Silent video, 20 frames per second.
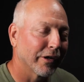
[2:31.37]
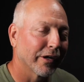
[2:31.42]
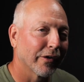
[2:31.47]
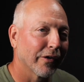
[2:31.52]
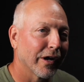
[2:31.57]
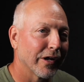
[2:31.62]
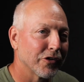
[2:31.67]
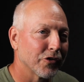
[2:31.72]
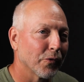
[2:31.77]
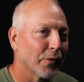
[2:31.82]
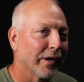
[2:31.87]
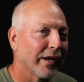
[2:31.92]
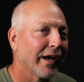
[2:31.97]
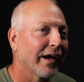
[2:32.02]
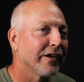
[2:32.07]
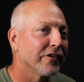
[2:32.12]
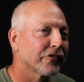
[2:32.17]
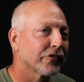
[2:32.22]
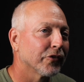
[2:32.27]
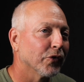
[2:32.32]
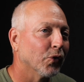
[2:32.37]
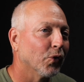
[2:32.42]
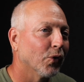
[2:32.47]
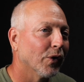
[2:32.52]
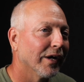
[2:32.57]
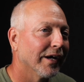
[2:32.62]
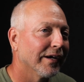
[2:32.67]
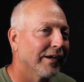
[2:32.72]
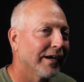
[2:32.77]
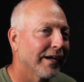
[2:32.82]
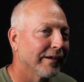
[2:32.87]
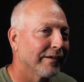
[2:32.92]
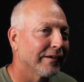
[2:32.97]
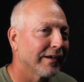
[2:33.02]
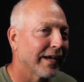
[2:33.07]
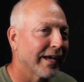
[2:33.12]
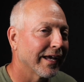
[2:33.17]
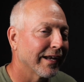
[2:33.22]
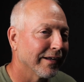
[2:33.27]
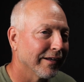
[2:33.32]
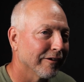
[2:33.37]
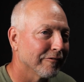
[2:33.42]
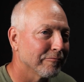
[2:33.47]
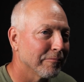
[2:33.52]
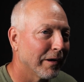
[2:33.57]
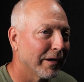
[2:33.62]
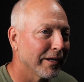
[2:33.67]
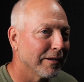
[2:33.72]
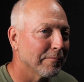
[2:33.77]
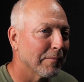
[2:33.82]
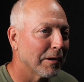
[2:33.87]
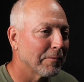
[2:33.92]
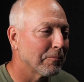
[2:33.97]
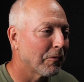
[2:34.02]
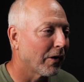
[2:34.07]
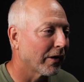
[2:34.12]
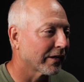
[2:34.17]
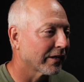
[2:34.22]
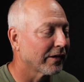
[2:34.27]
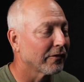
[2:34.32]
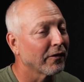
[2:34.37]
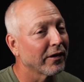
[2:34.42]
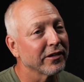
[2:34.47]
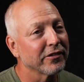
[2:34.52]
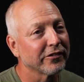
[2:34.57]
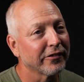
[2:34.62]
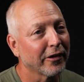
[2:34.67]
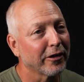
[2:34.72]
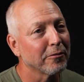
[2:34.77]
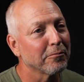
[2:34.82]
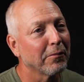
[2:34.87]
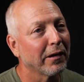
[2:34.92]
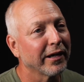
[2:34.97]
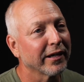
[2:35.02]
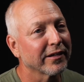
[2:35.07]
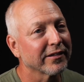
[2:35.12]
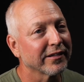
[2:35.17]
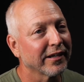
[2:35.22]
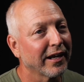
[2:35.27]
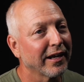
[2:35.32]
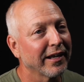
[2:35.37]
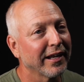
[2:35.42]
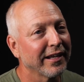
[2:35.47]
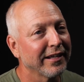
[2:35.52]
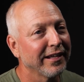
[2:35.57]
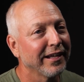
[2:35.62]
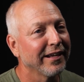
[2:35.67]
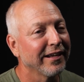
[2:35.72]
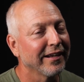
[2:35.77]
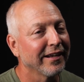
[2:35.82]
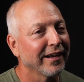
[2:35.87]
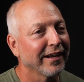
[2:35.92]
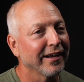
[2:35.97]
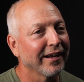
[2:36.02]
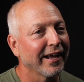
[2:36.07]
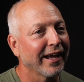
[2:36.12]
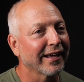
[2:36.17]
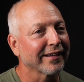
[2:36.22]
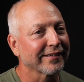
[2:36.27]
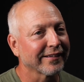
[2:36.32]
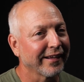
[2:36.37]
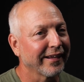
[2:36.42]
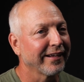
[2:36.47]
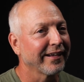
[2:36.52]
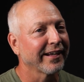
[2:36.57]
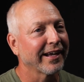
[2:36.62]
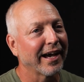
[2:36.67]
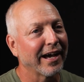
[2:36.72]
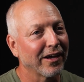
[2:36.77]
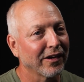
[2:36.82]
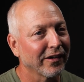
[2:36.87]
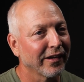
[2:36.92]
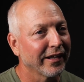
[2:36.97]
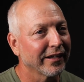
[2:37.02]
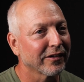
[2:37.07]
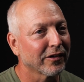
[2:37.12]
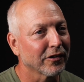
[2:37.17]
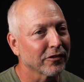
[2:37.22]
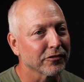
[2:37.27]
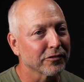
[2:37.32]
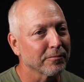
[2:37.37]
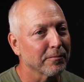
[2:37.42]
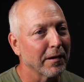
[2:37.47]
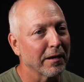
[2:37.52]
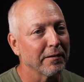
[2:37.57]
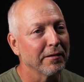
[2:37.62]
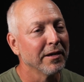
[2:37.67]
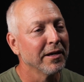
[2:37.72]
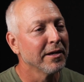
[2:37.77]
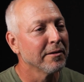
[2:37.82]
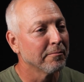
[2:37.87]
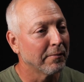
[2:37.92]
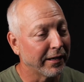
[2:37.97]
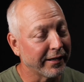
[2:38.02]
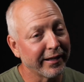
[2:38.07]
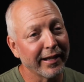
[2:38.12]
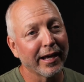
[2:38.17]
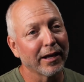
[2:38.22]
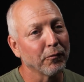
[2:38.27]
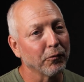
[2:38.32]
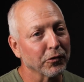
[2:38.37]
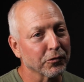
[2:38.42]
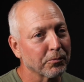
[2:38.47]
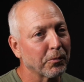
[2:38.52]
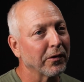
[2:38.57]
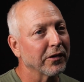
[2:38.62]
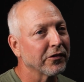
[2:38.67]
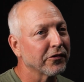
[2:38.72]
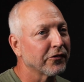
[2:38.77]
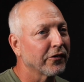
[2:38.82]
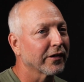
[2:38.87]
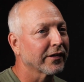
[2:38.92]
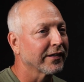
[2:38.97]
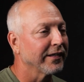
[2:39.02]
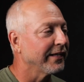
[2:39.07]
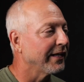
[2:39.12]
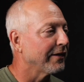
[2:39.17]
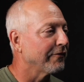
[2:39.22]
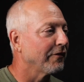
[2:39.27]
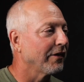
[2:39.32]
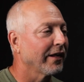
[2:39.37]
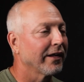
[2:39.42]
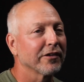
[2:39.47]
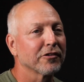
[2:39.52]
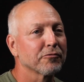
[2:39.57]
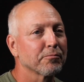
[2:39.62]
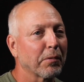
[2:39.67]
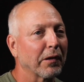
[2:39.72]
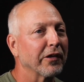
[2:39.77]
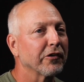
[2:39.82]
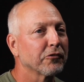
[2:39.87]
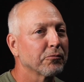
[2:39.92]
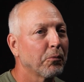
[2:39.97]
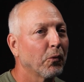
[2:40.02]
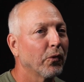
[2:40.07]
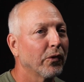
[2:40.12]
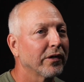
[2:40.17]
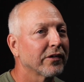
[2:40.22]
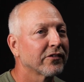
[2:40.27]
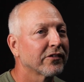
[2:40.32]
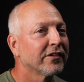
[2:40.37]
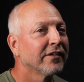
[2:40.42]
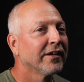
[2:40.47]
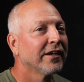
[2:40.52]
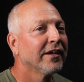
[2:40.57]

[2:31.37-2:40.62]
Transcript: I graduated high school, I had enough money in my pocket to race dirt bikes, and I needed an athletic outlet because my dad was pretty strict. He never let us play sports.